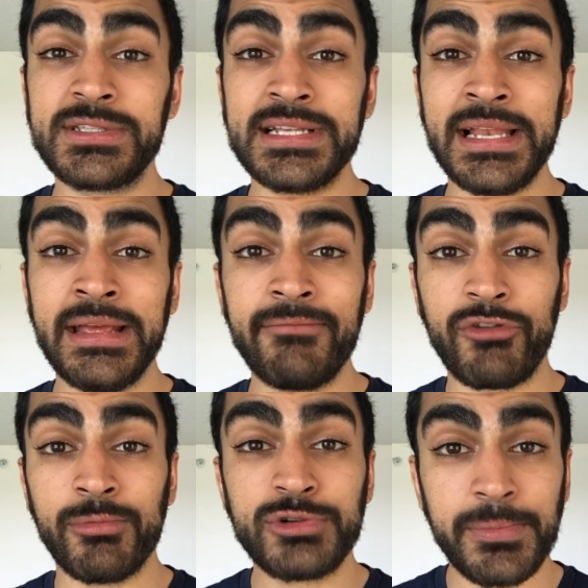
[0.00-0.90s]
Saleem
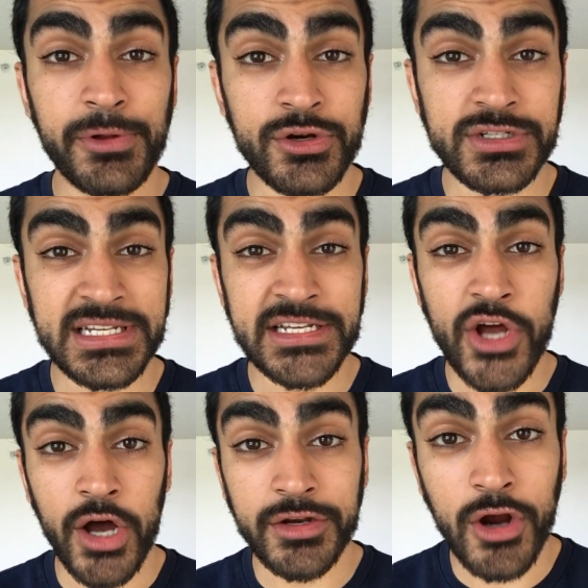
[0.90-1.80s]
from
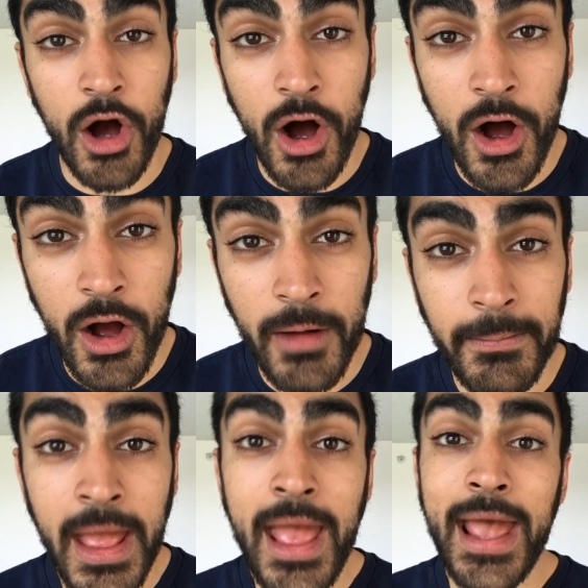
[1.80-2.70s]
tripleyourt.com,